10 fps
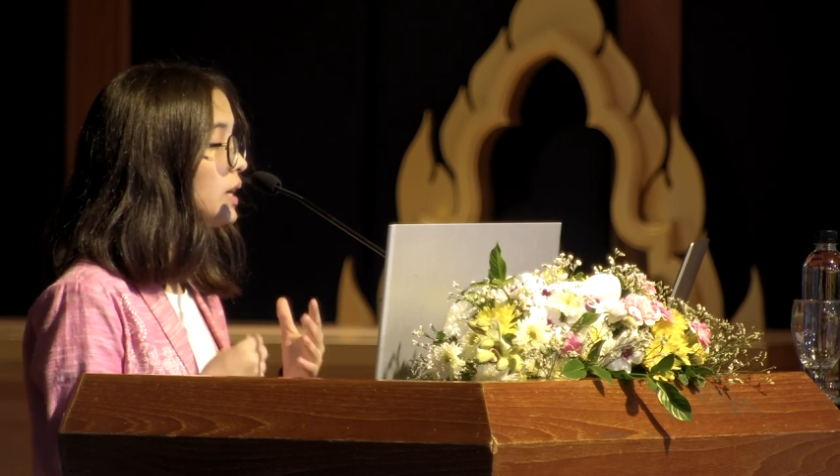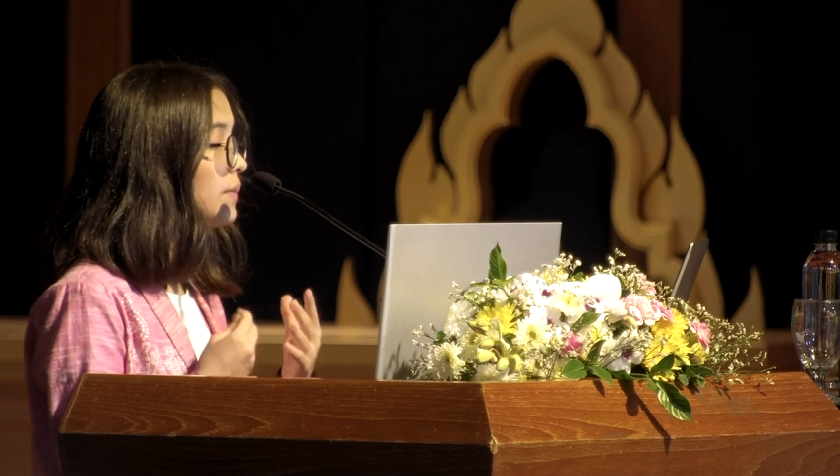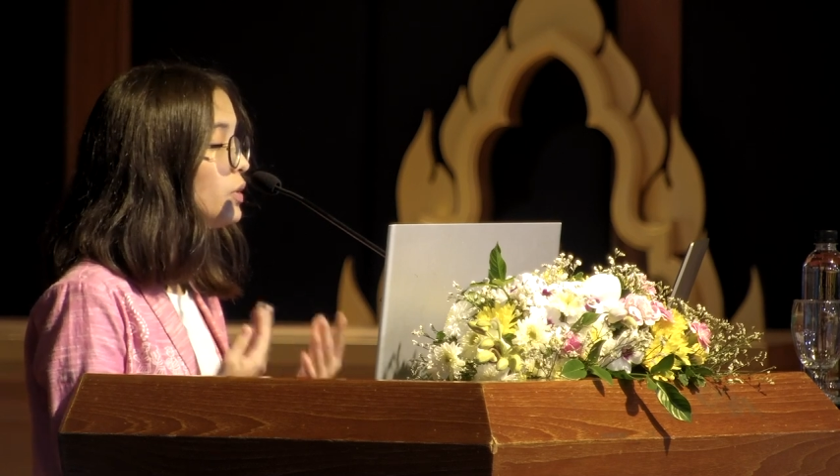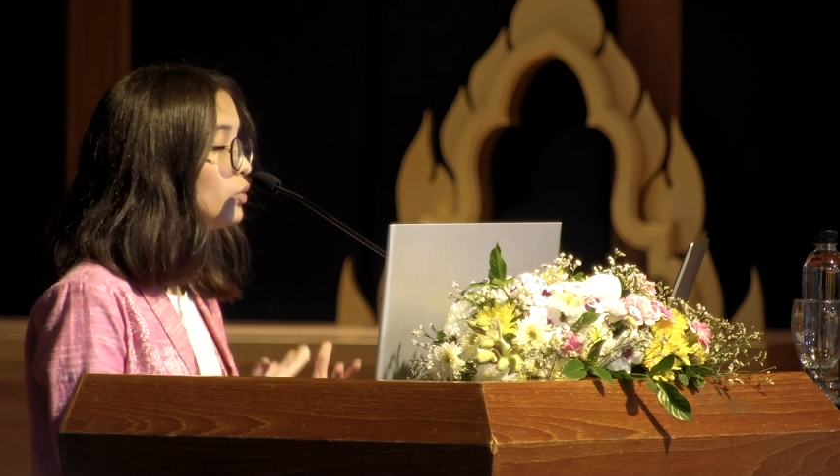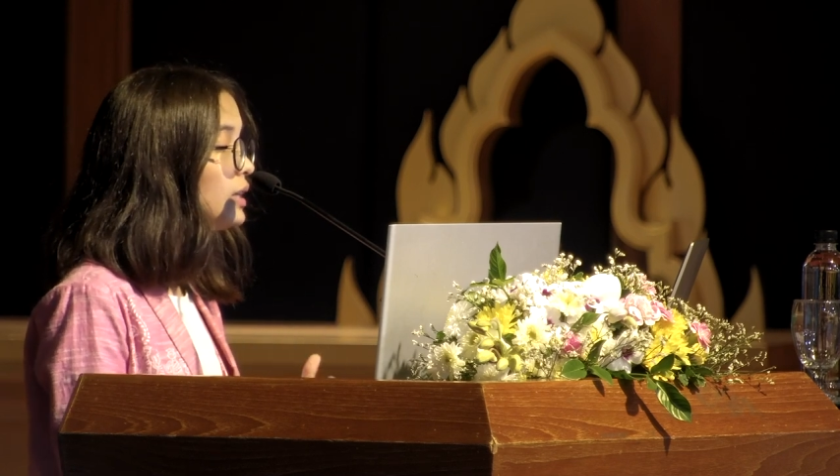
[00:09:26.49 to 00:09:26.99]

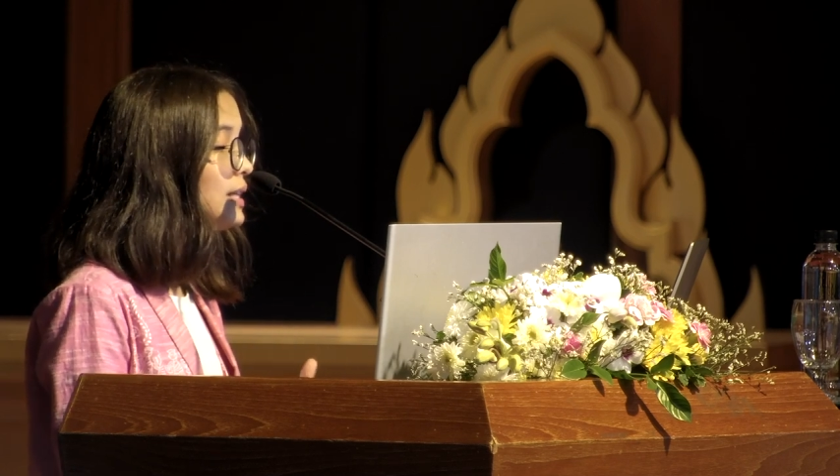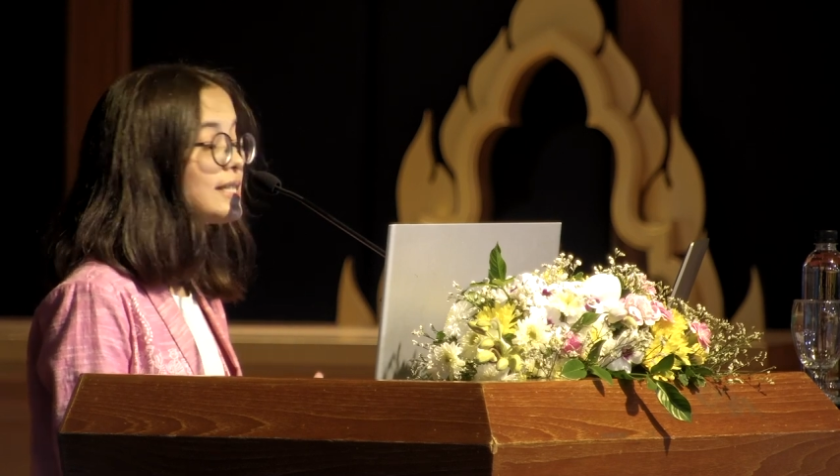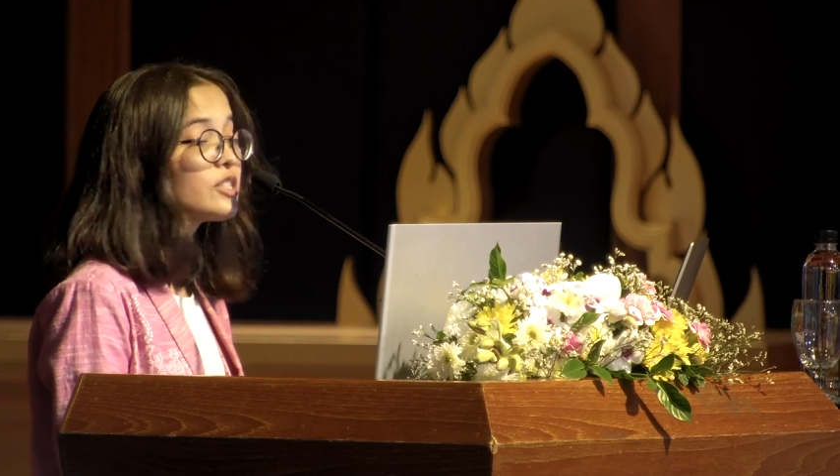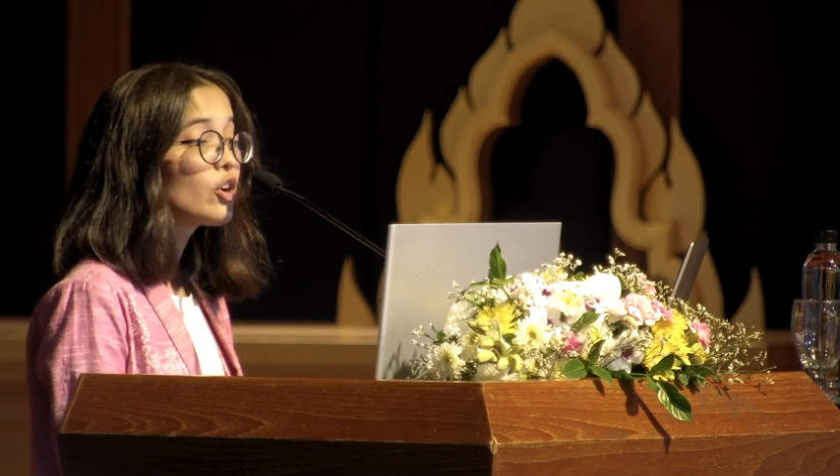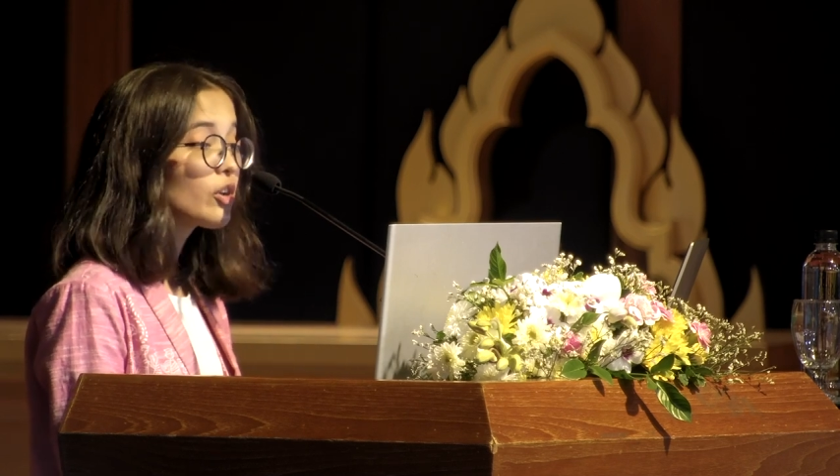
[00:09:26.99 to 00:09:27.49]
communities
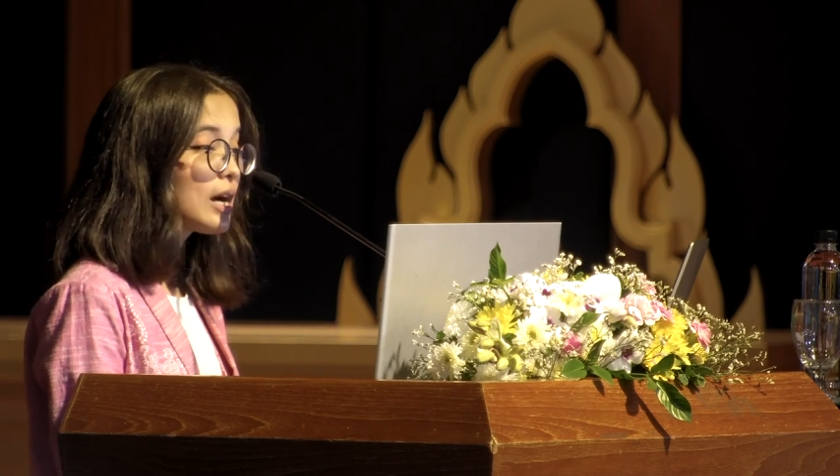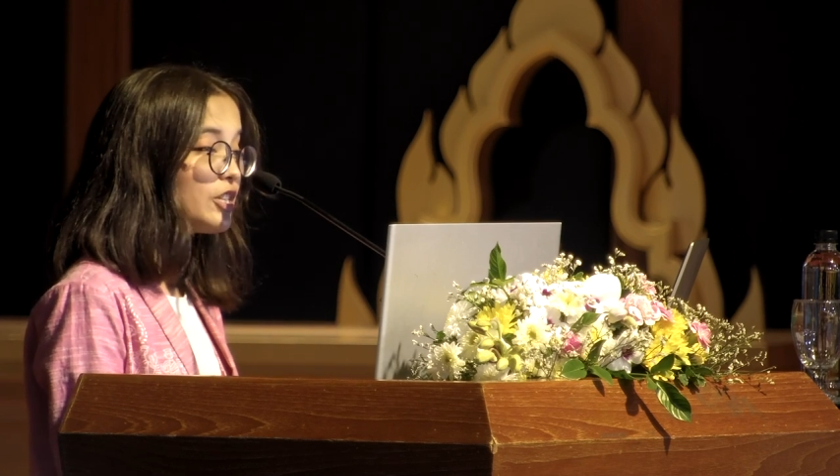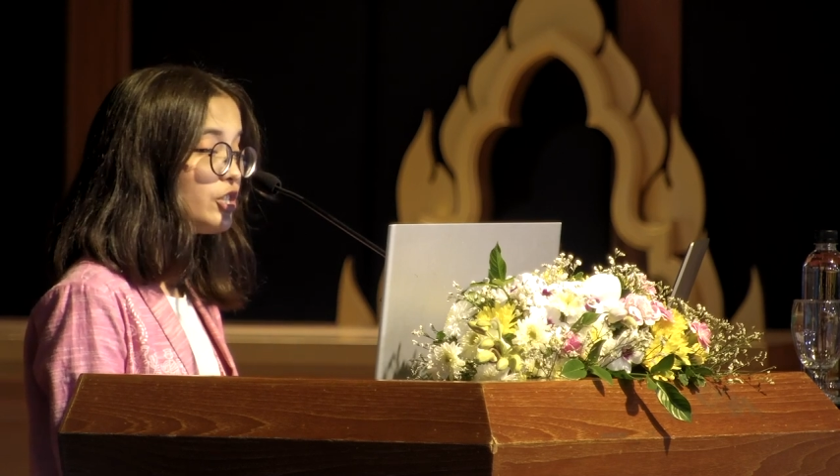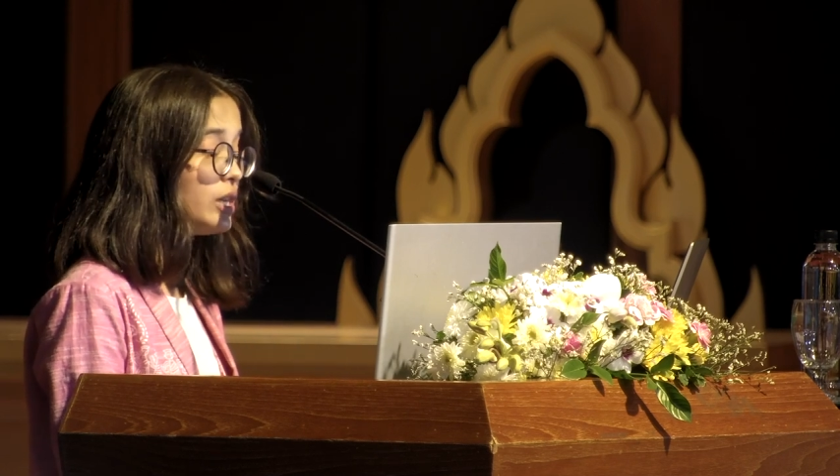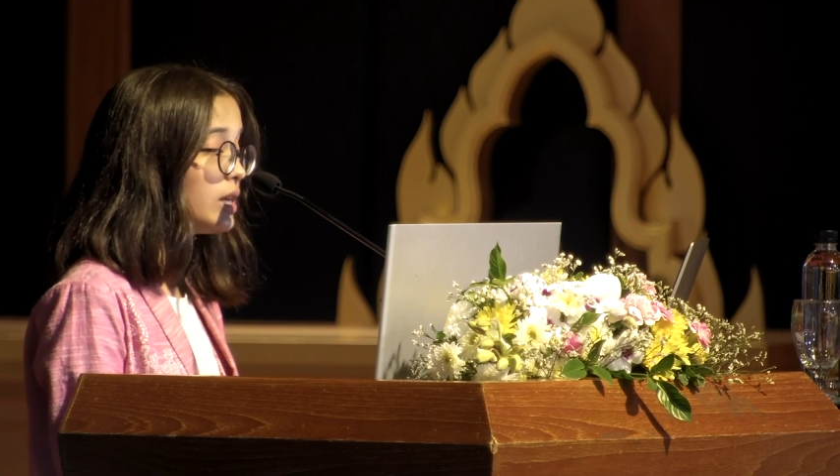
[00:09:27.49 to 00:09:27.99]
in your
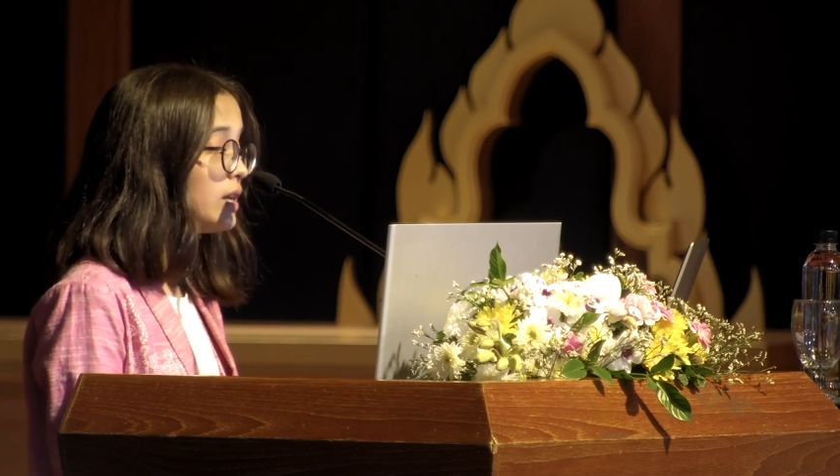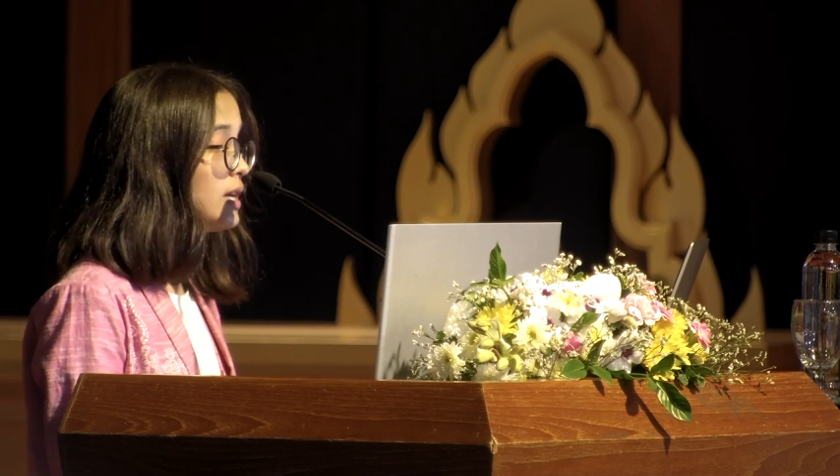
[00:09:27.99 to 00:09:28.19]
country